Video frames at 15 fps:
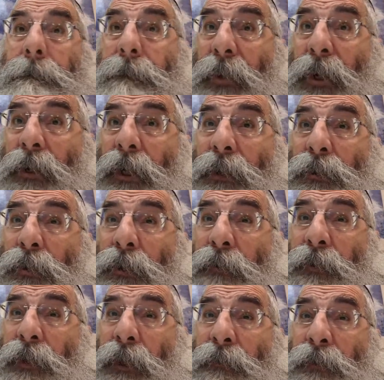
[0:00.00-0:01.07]
Okay, two
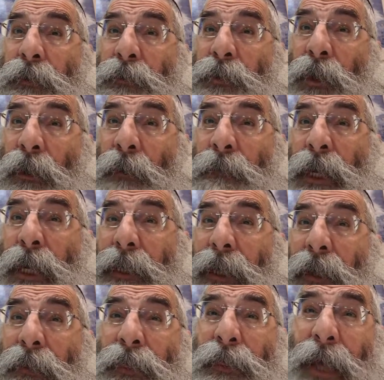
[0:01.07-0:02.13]
different levels of shalom.
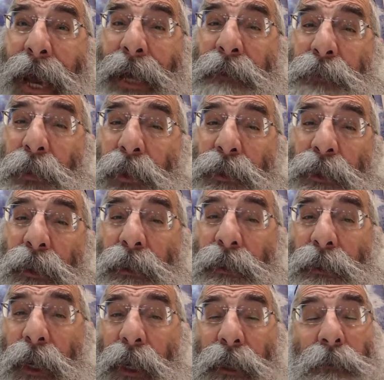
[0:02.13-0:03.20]
Now that pasuk is
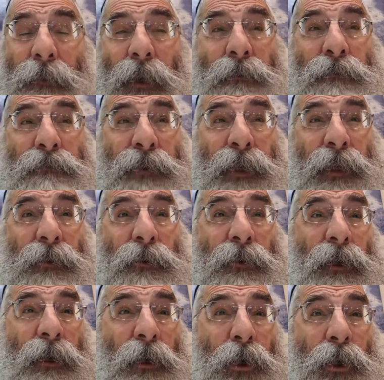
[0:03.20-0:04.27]
talking about
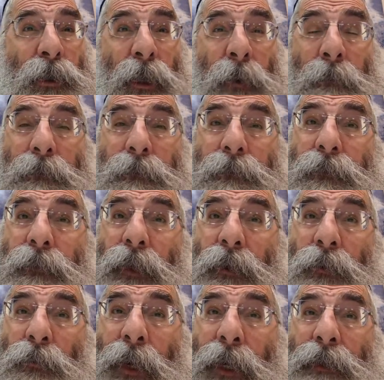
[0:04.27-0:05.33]
bidur ha'olam,
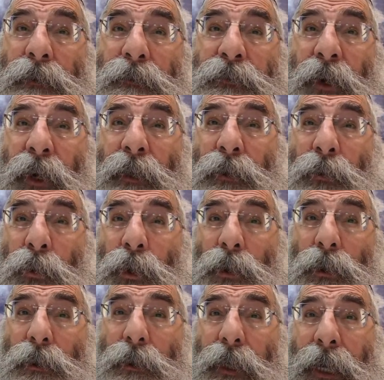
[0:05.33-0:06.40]
rectifying the
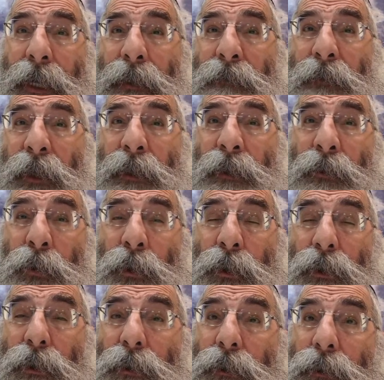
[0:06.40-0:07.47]
world, elevating the
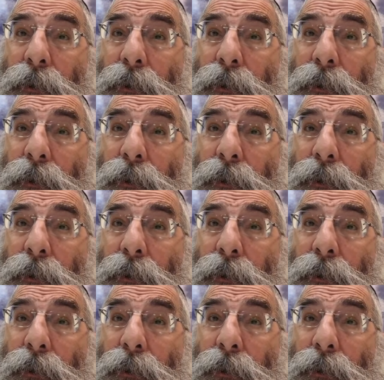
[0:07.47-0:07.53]
world.